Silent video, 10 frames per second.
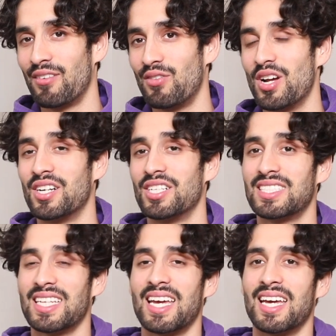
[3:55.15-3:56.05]
for you to
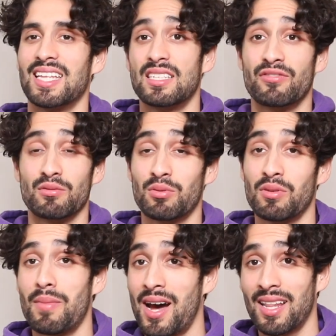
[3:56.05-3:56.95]
understand the difference
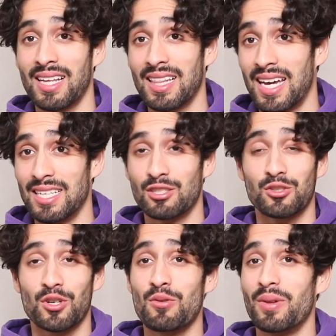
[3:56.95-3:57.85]
between modeling light,
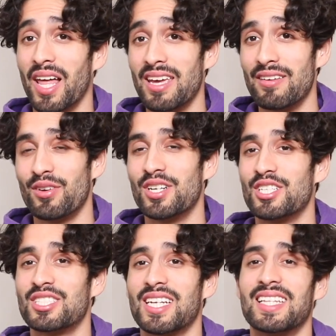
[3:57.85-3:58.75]
strobe light, for you to
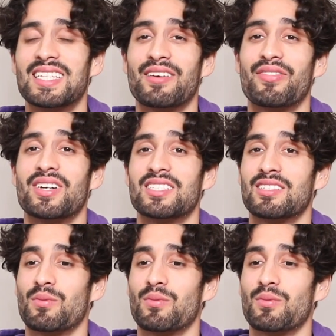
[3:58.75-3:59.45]
understand the difference